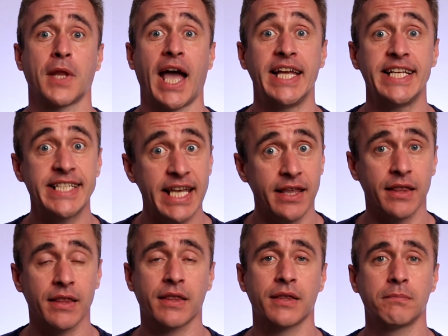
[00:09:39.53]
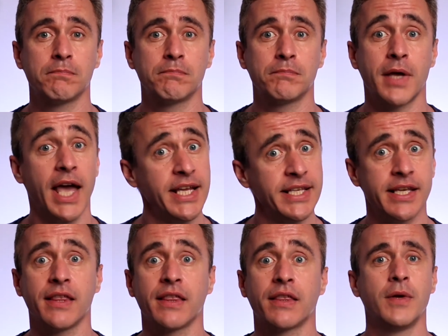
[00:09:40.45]
18th,
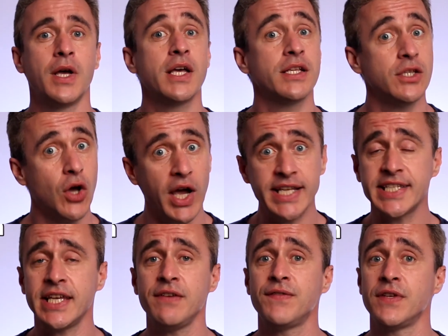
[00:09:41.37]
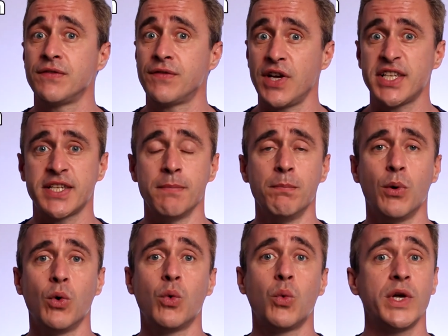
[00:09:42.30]
18th. 19th is very
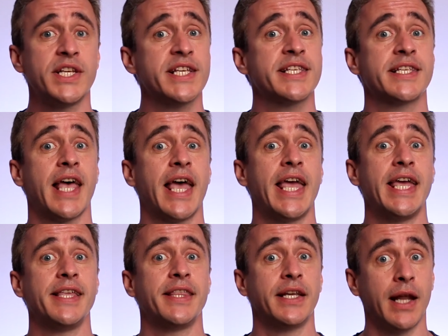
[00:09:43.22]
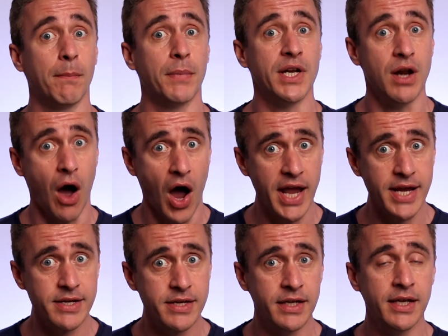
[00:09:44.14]
simple. We just say the number
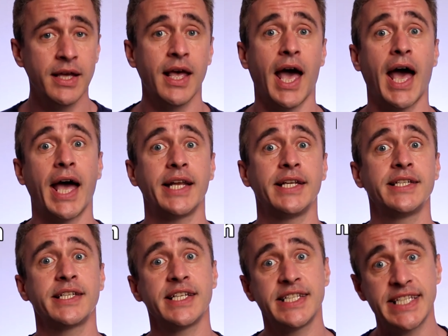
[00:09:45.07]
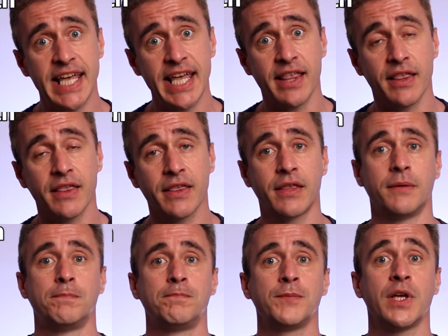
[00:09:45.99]
9 and teenth,
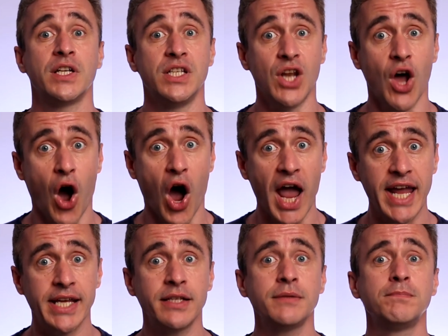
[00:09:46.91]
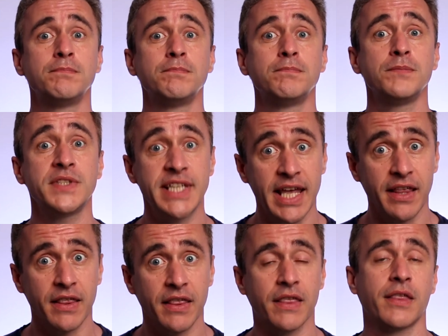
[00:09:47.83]
19th,